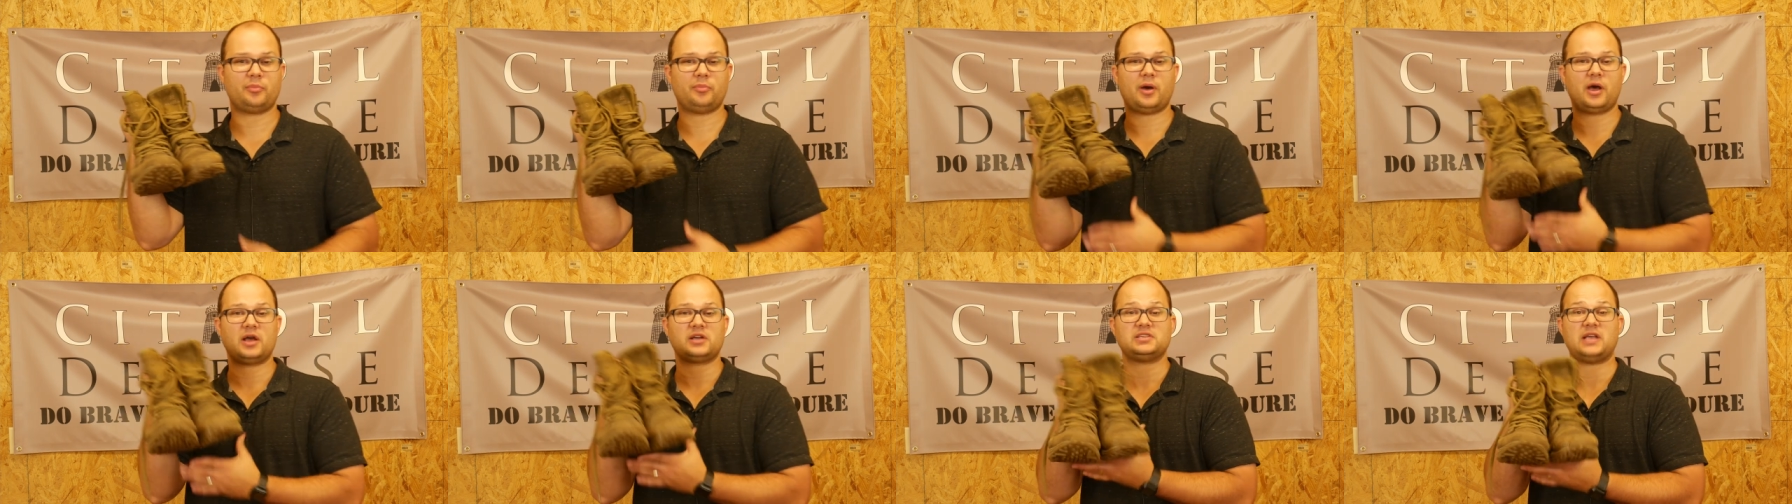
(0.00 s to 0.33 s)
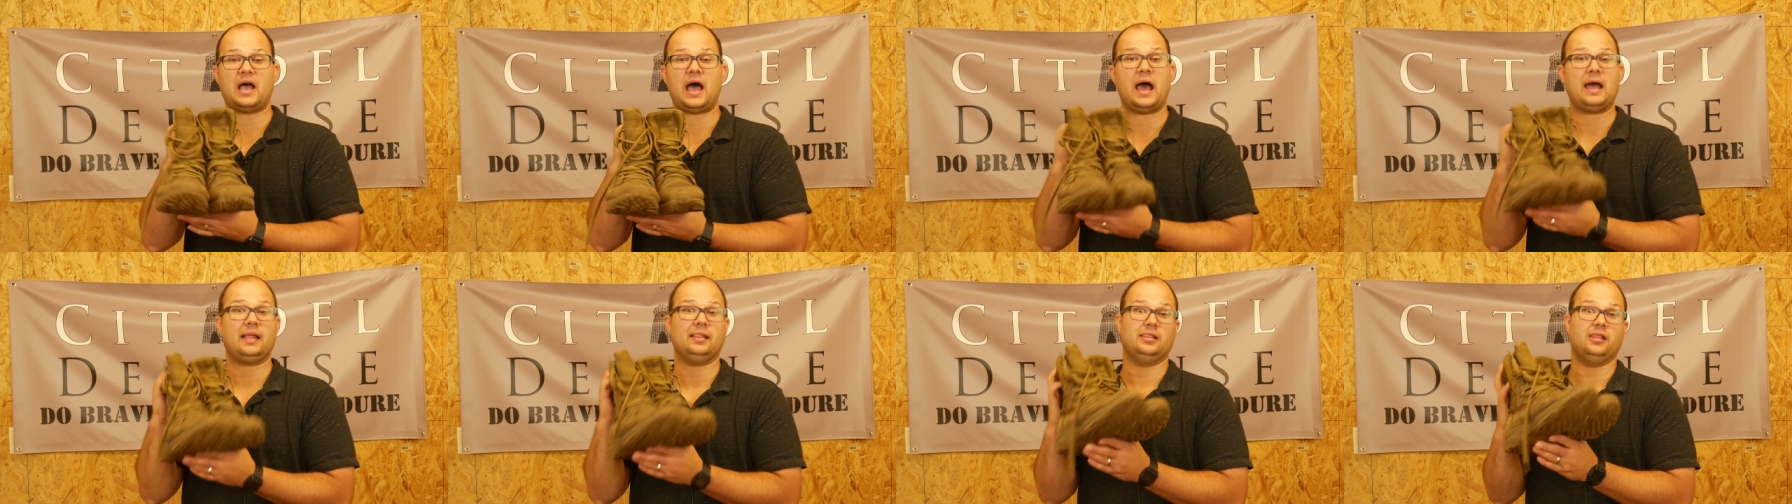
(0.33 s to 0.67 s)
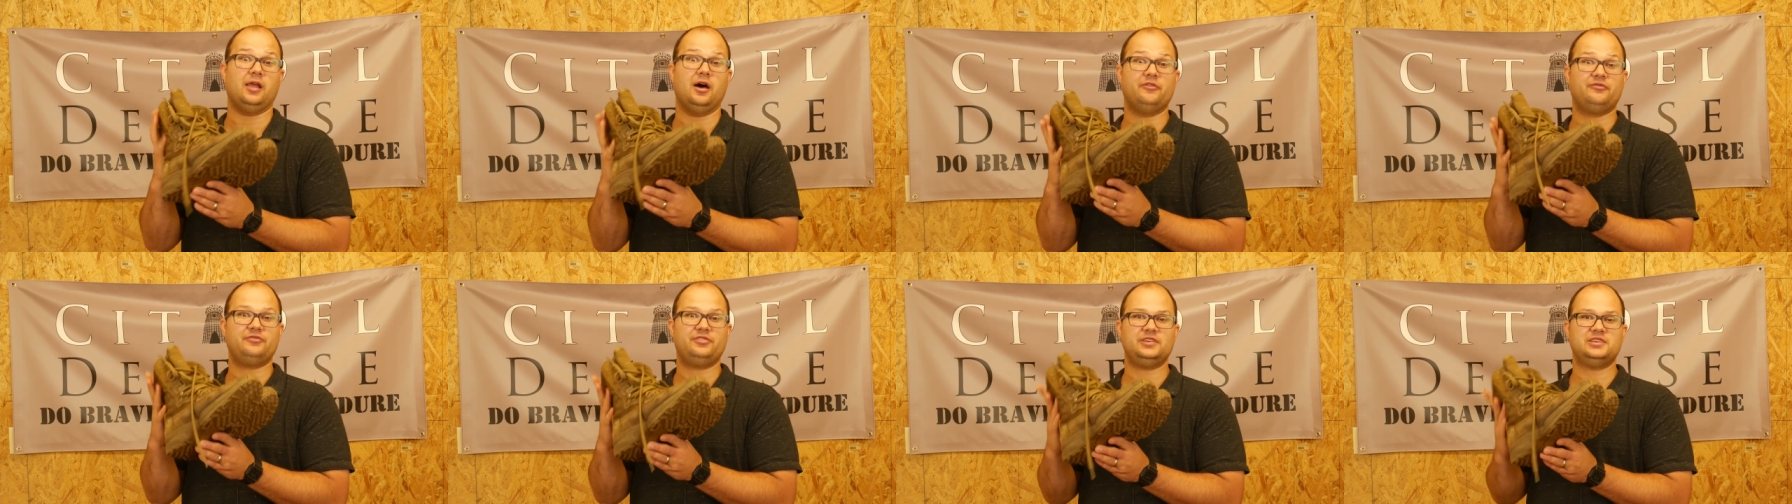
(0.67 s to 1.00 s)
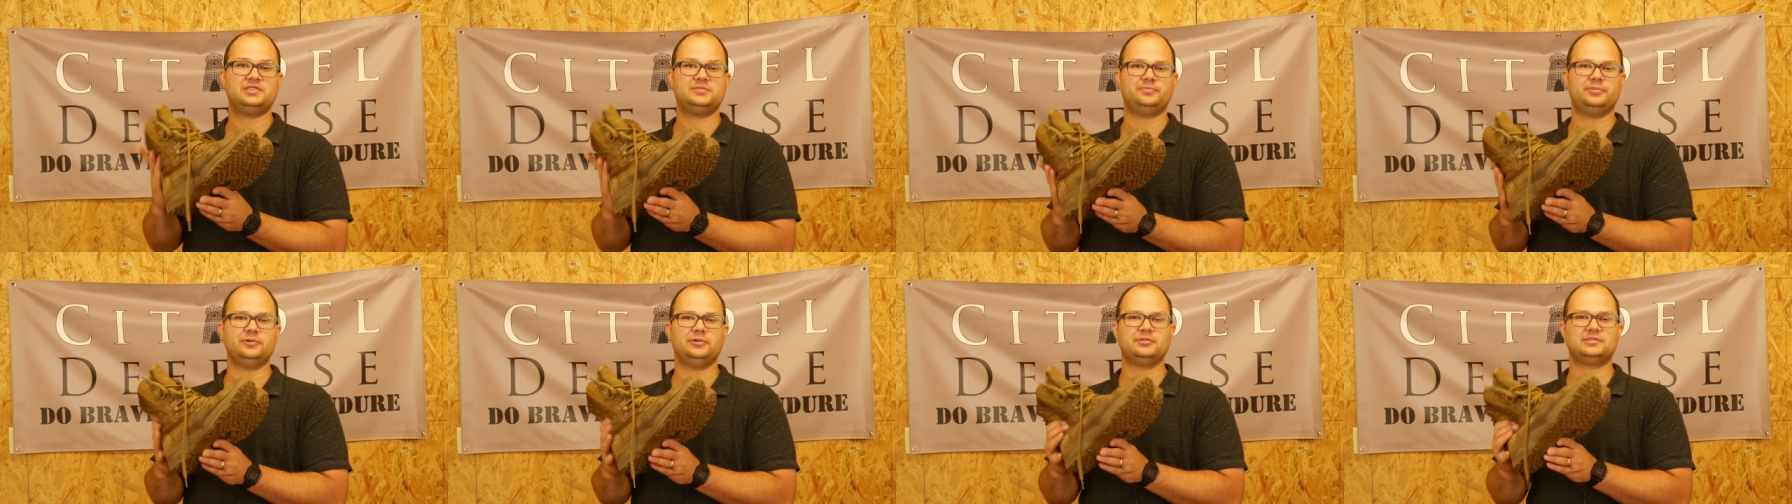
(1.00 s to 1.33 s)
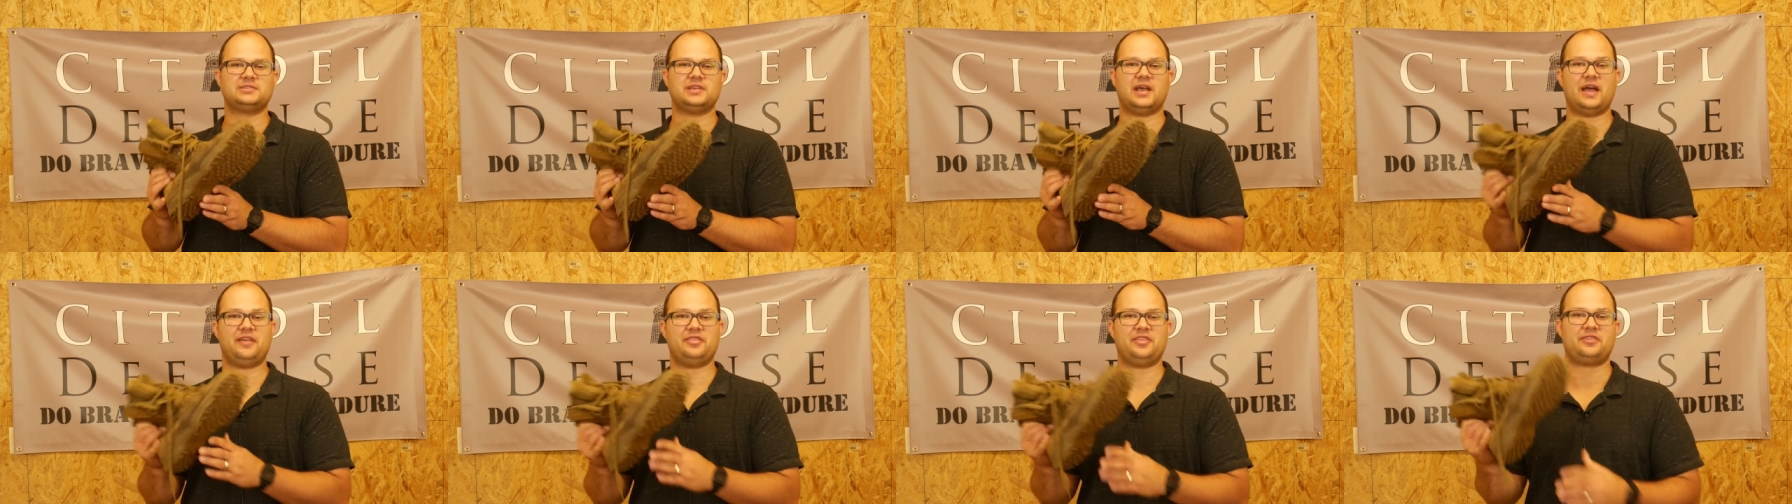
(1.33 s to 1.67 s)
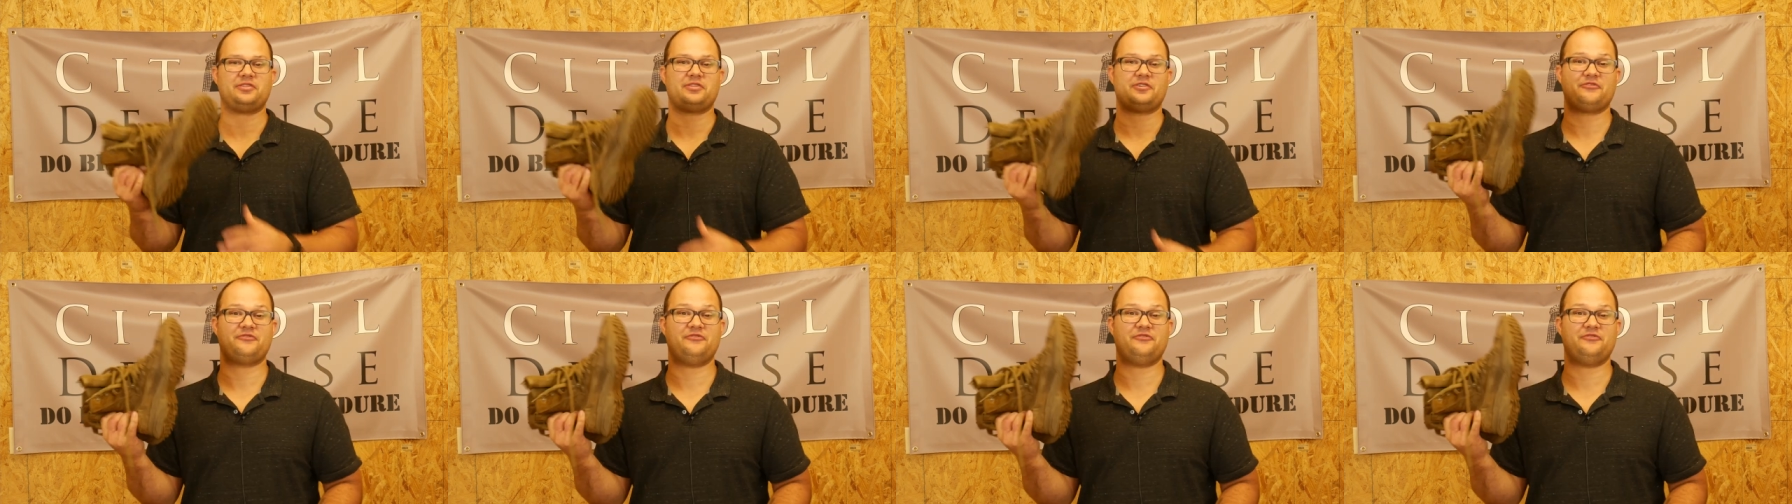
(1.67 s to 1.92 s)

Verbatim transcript: bucks. I love these boots, I think they're